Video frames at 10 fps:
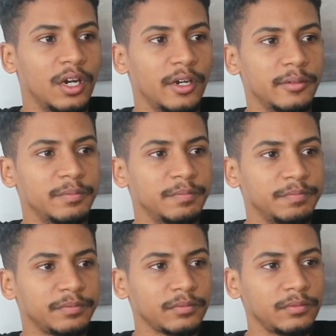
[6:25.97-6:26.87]

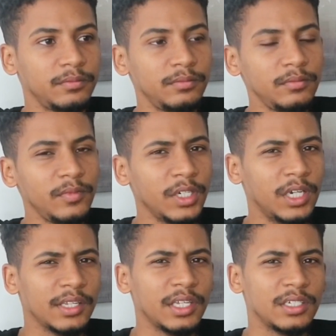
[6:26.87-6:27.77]

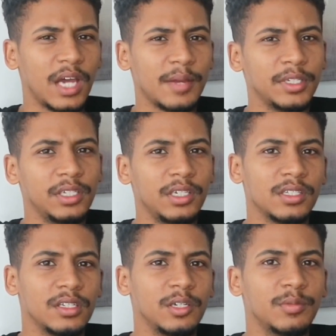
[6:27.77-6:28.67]
I think Diamond League
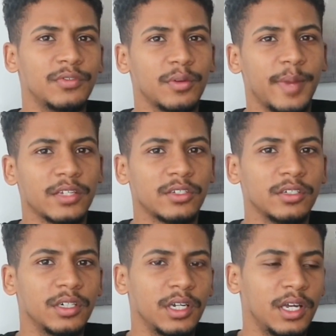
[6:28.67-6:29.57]
is the league before
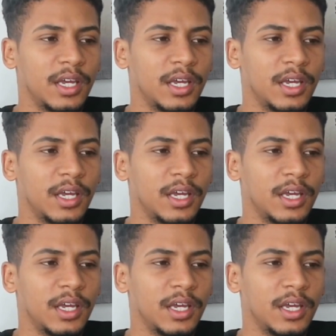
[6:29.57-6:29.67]
Master,